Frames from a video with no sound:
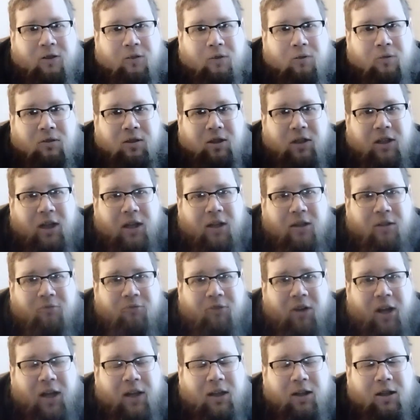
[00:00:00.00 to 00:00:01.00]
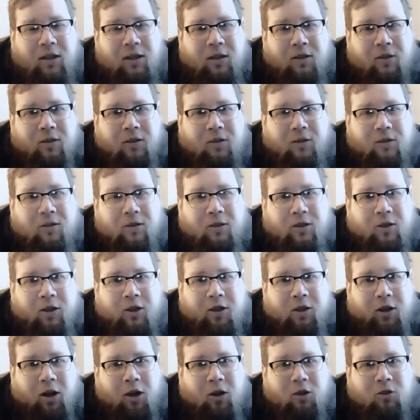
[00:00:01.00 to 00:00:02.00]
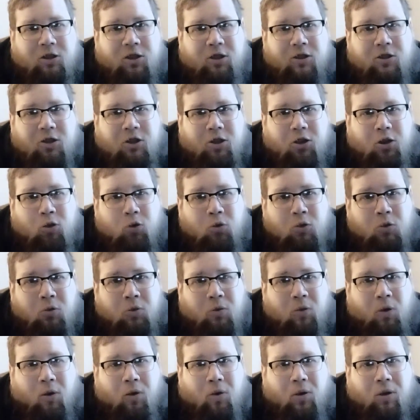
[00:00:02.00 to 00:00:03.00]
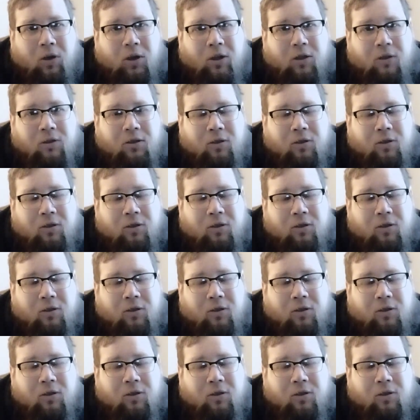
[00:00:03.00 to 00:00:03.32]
Who's getting ready to go to school.